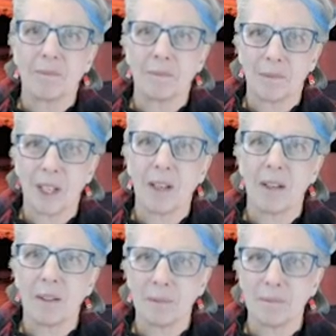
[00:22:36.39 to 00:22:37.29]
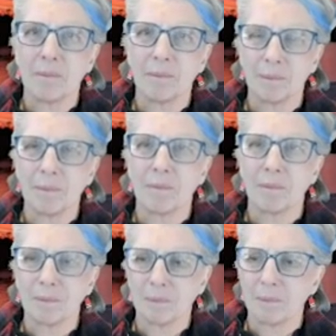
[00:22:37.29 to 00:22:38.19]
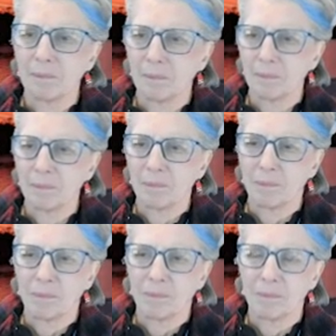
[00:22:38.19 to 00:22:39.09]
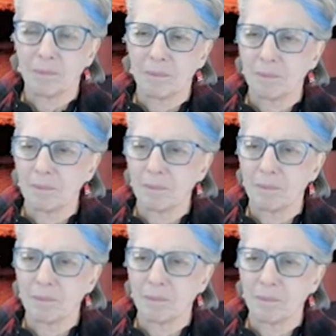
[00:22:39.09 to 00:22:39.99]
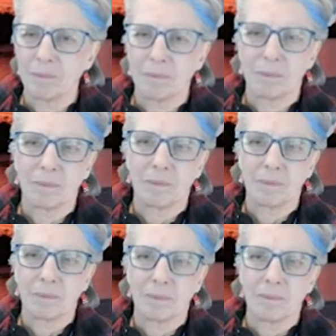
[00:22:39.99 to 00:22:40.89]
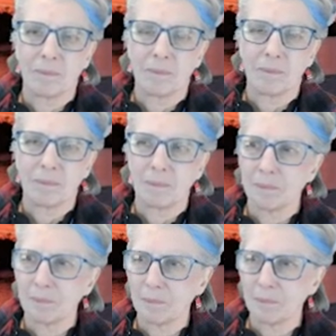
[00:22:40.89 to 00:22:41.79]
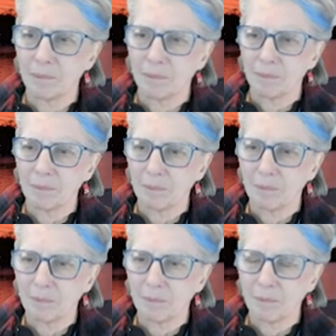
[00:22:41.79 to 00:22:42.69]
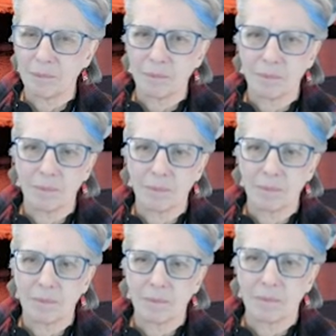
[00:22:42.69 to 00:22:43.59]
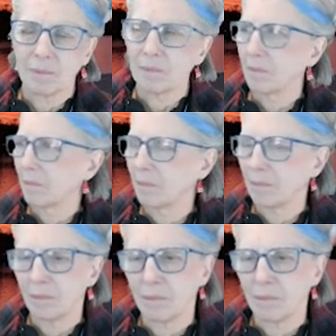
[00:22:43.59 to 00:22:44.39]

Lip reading: [no speech]